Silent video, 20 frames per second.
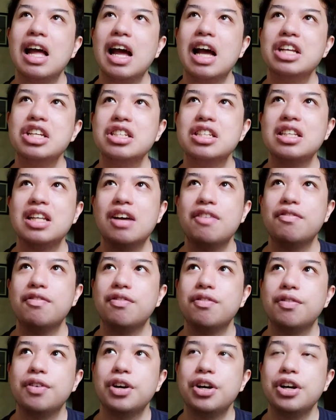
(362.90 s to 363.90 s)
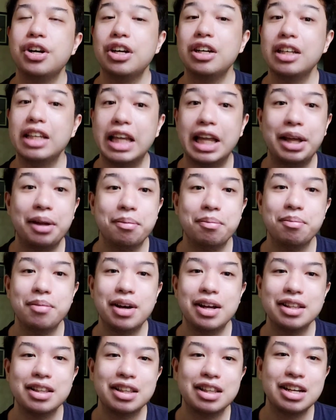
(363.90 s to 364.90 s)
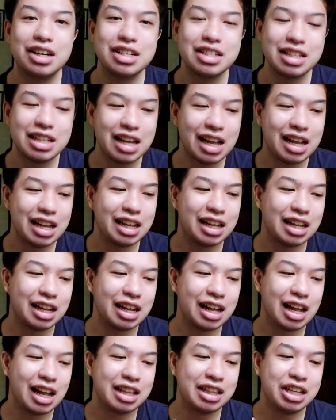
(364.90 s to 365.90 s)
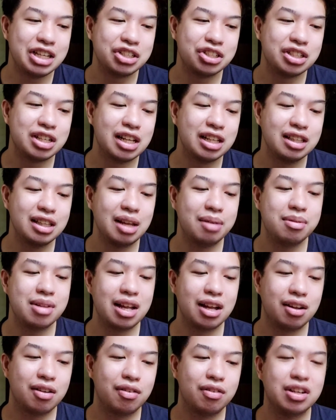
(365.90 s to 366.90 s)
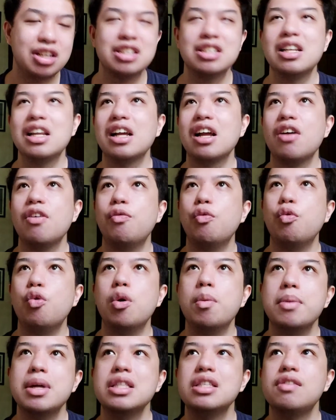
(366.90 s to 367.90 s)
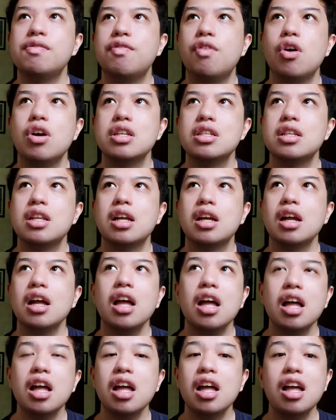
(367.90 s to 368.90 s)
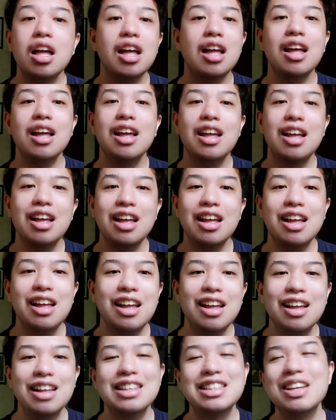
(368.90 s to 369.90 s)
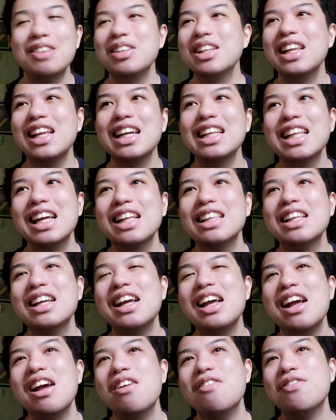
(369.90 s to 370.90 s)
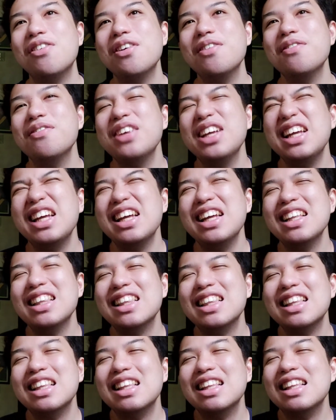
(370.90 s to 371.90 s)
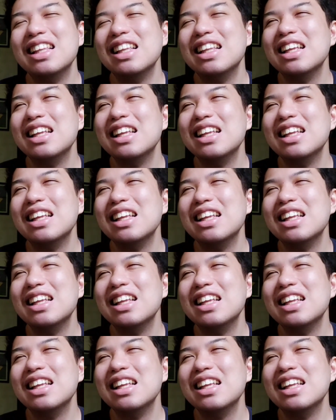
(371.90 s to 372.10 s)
I just love her theme. But there's like additional theme, like there's like a woman's voice, like ah, something like that. For me, it,